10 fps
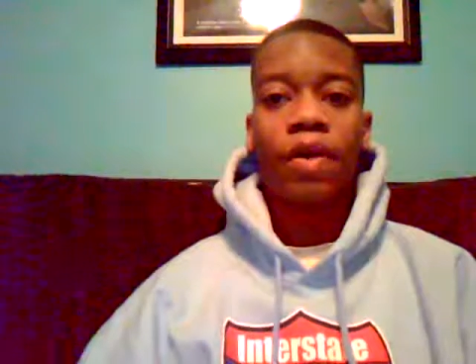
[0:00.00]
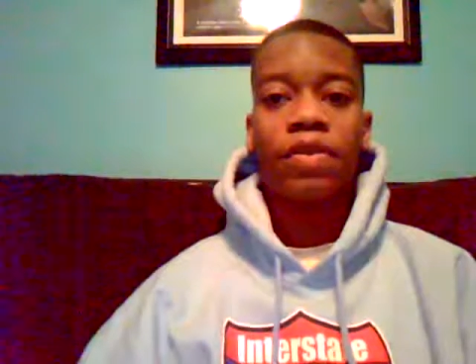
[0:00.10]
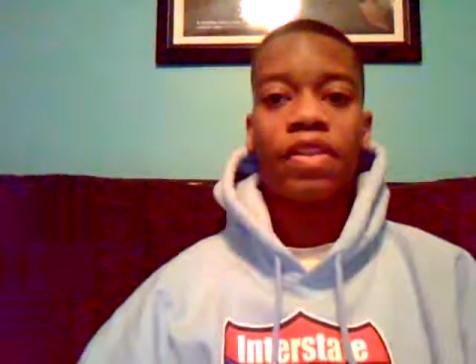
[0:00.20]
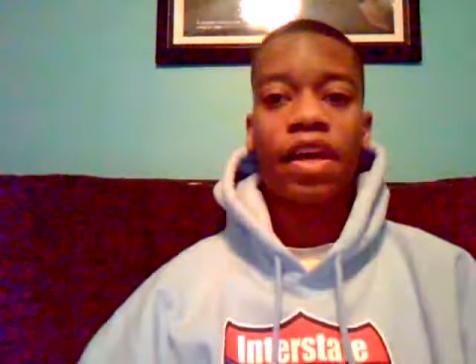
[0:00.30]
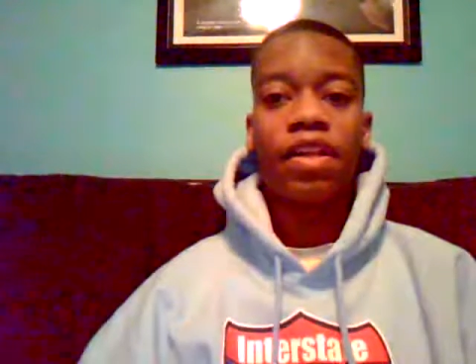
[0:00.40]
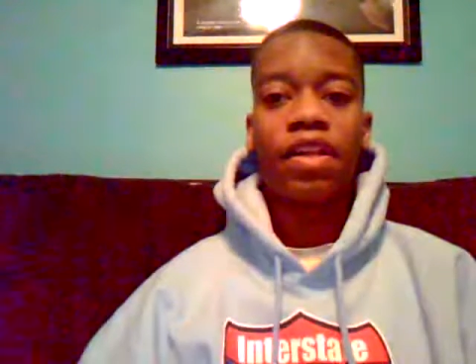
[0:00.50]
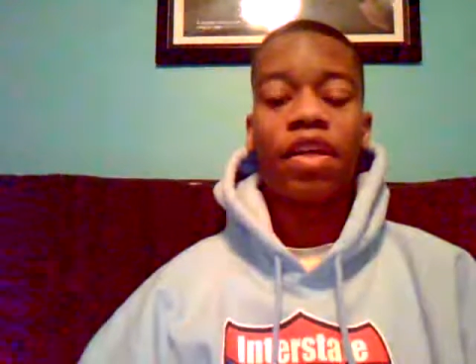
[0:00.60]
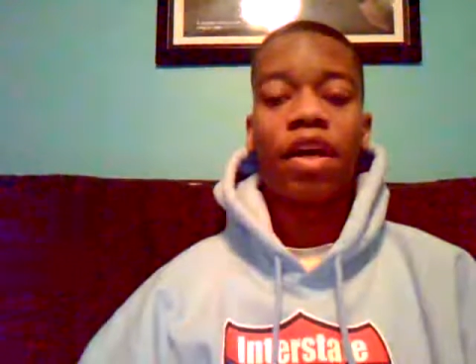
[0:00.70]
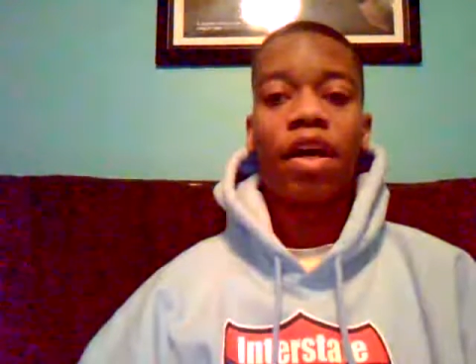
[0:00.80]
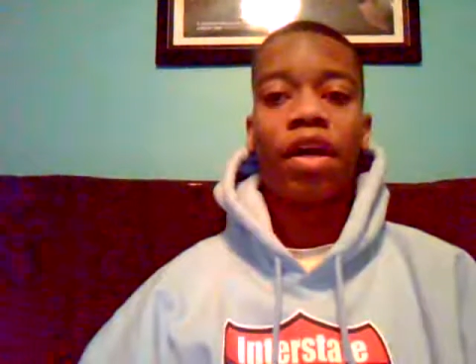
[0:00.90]

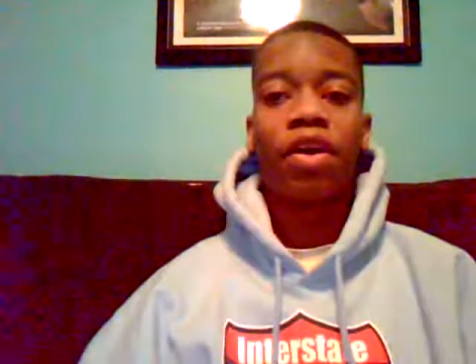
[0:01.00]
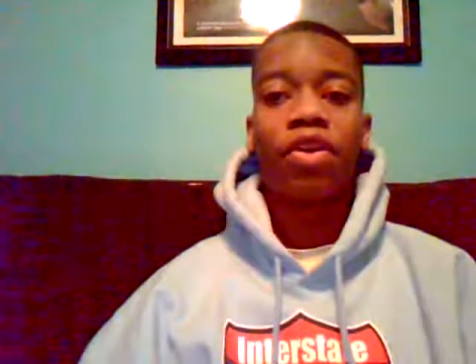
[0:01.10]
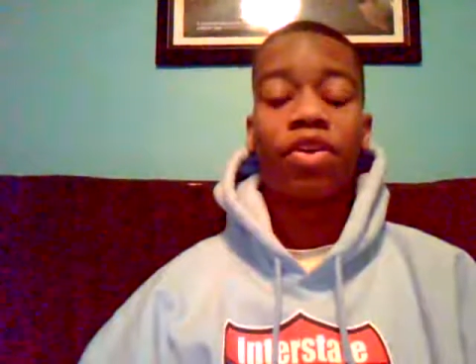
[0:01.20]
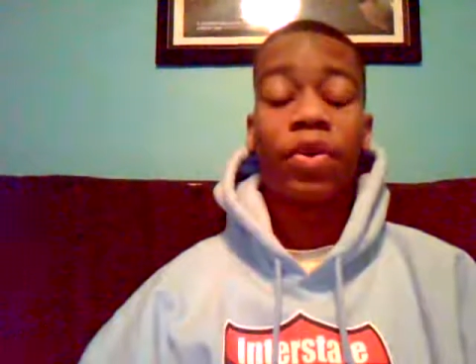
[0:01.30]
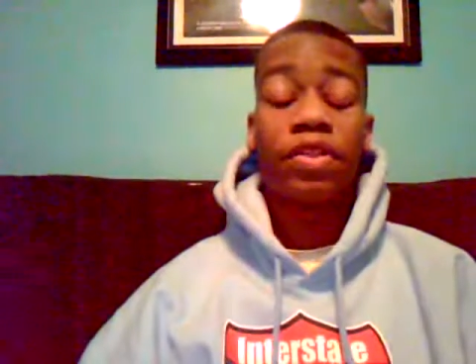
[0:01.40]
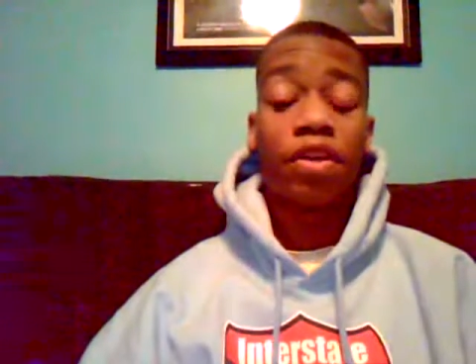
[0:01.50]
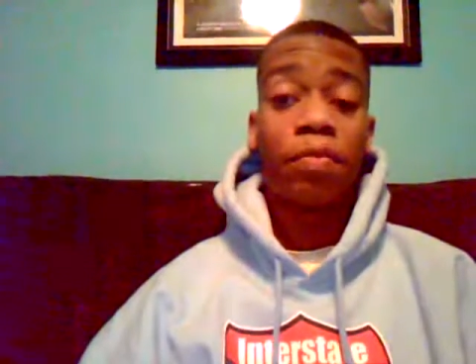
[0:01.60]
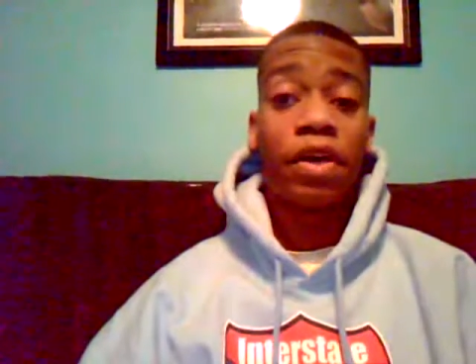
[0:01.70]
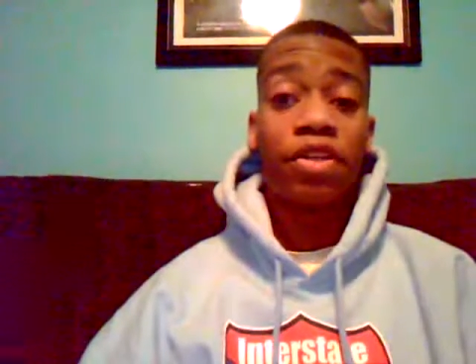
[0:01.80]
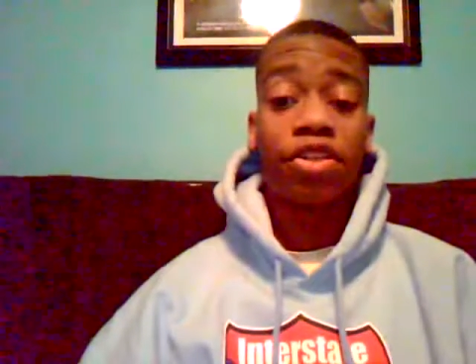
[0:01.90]
exactly earthquakes are
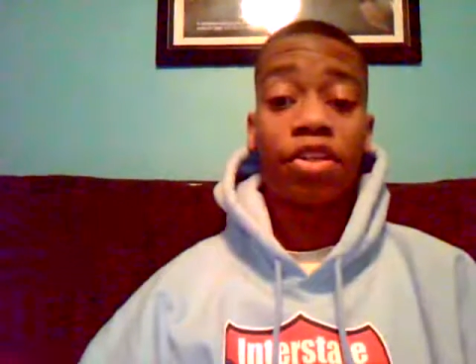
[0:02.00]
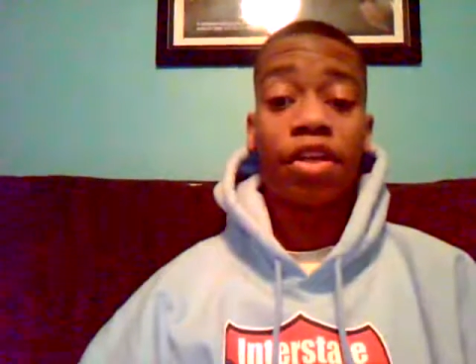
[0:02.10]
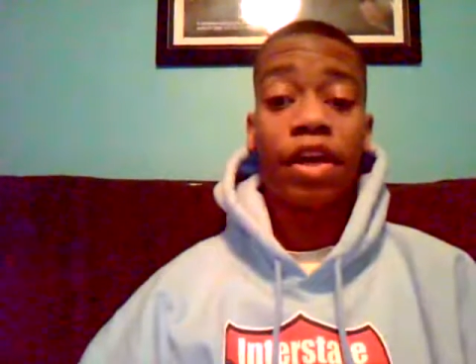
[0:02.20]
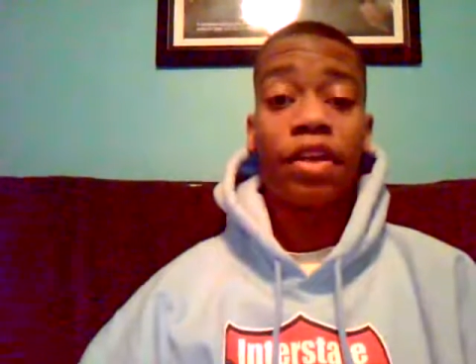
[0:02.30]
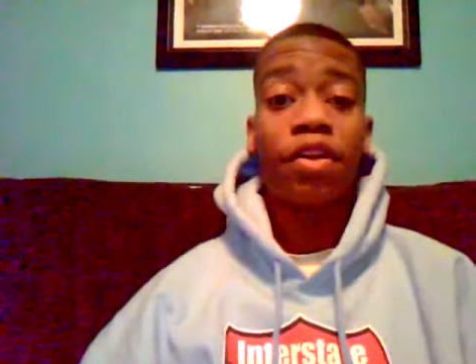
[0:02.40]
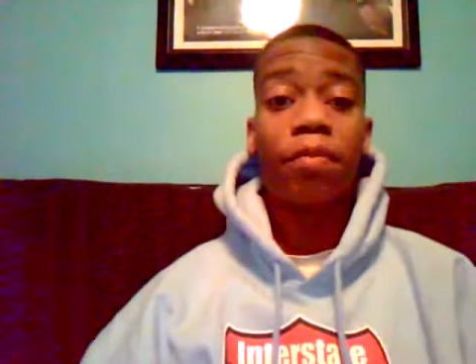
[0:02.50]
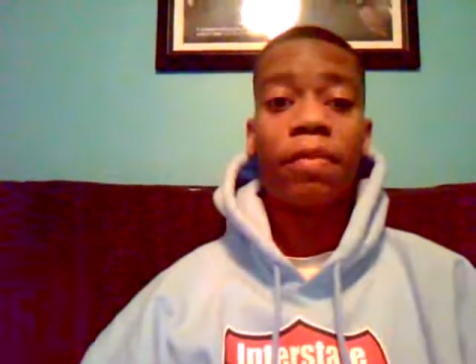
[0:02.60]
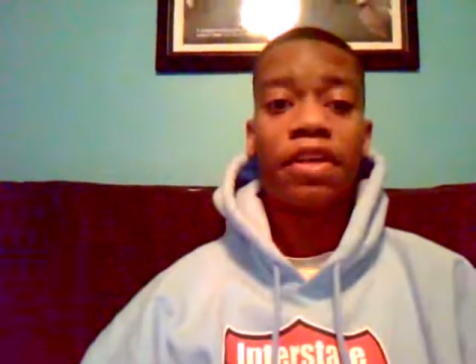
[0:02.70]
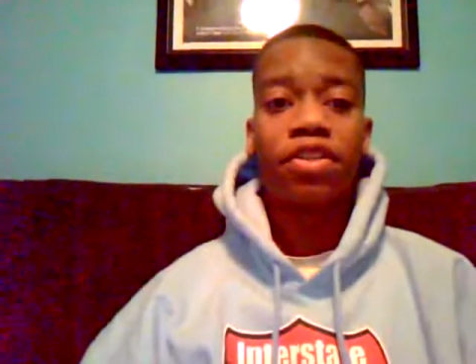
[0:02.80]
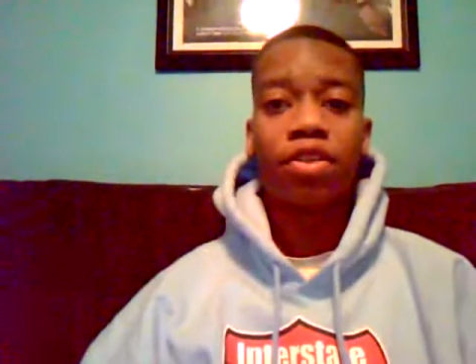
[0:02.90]
measured, and they're
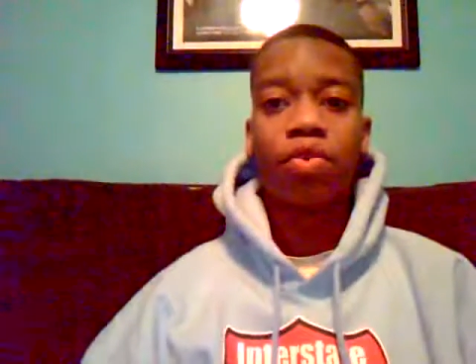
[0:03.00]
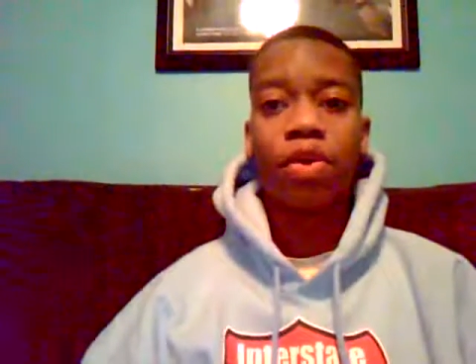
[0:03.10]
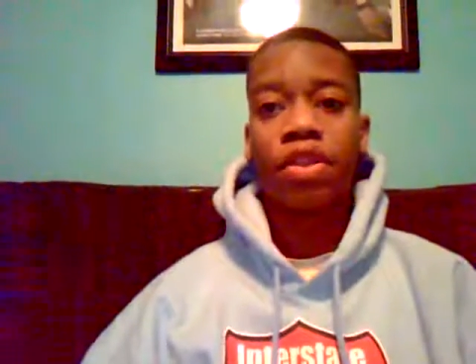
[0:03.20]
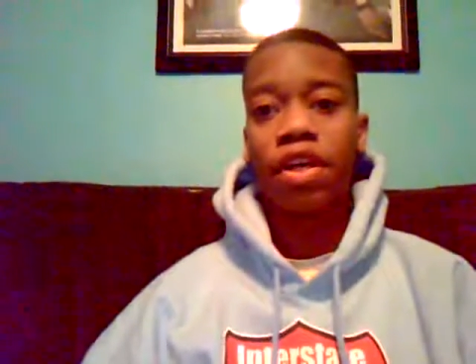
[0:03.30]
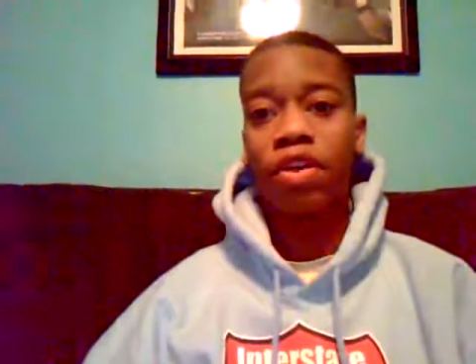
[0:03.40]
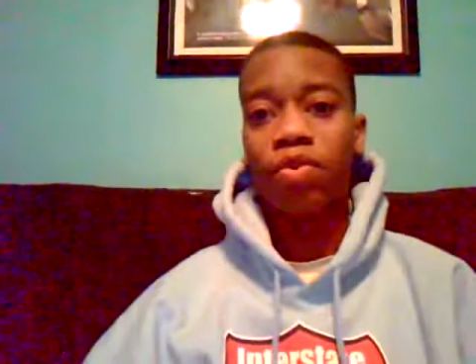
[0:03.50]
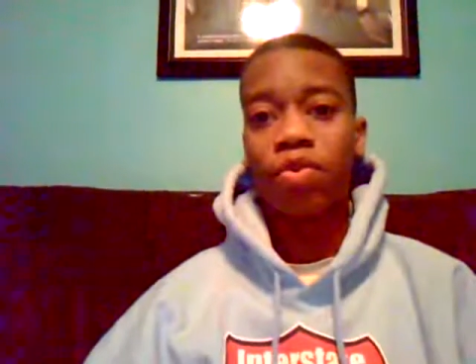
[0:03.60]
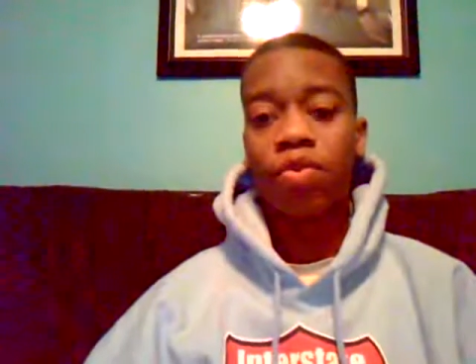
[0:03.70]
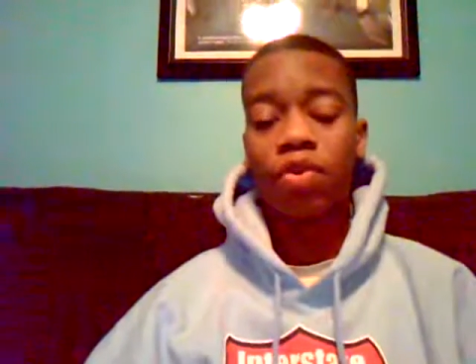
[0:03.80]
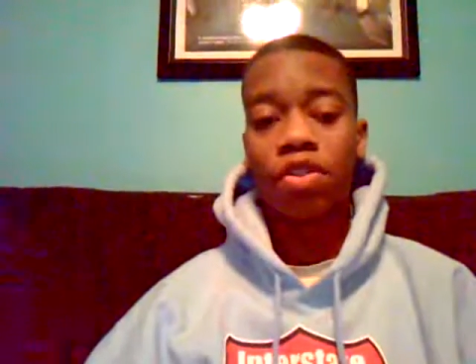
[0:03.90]
measured with
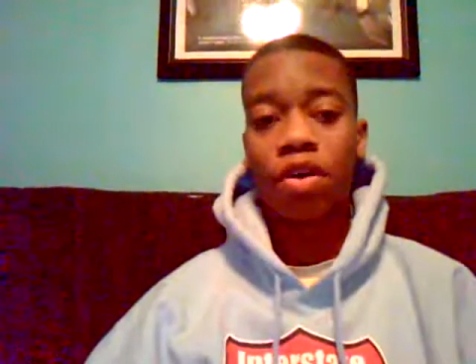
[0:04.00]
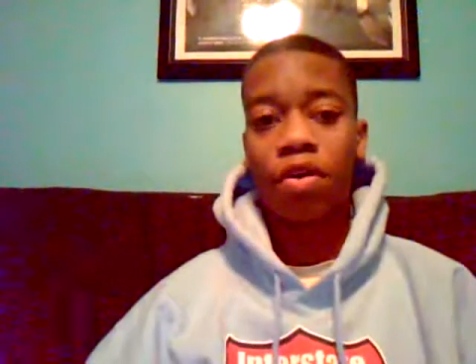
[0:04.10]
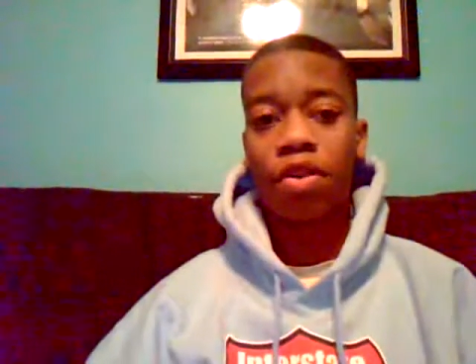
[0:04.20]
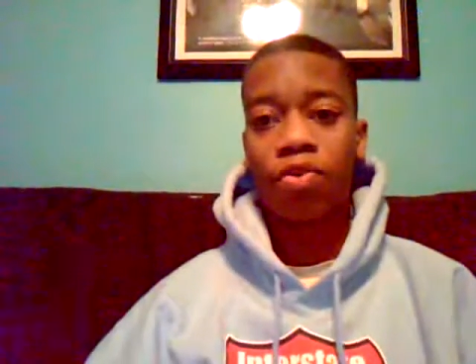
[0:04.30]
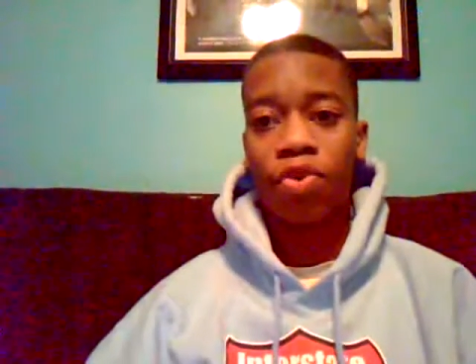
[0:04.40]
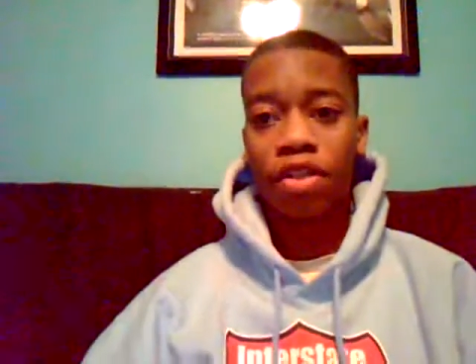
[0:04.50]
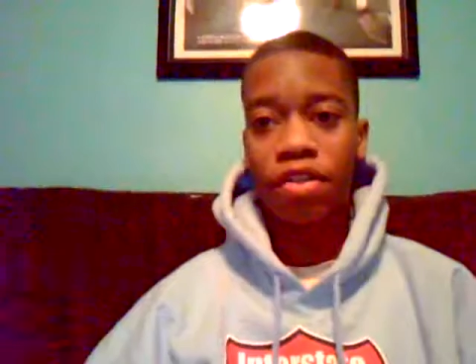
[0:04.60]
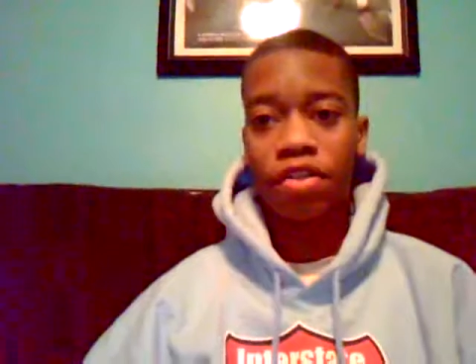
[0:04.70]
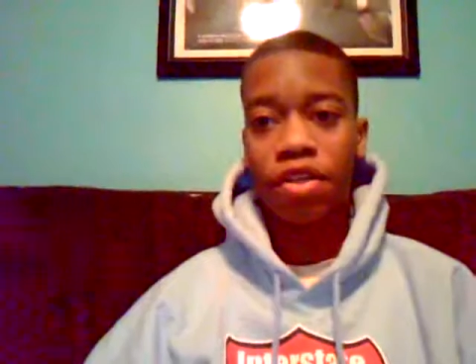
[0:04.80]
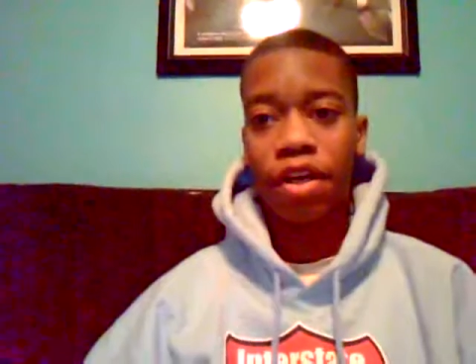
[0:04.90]
what's called the
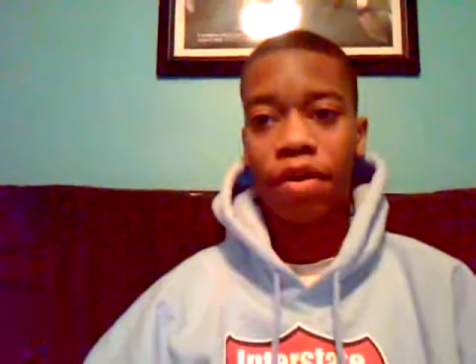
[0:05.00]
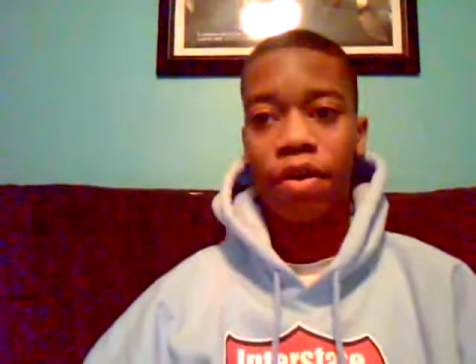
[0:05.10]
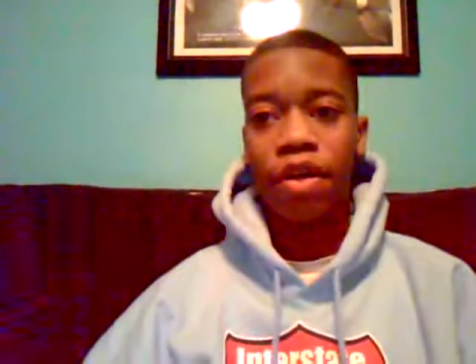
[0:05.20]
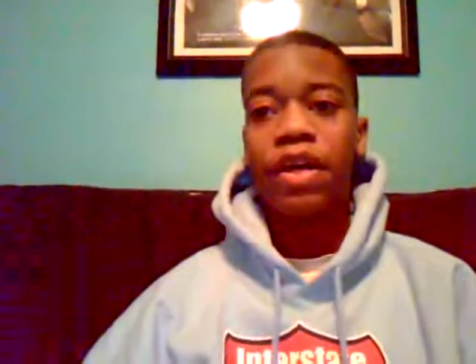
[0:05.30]
Richter scale.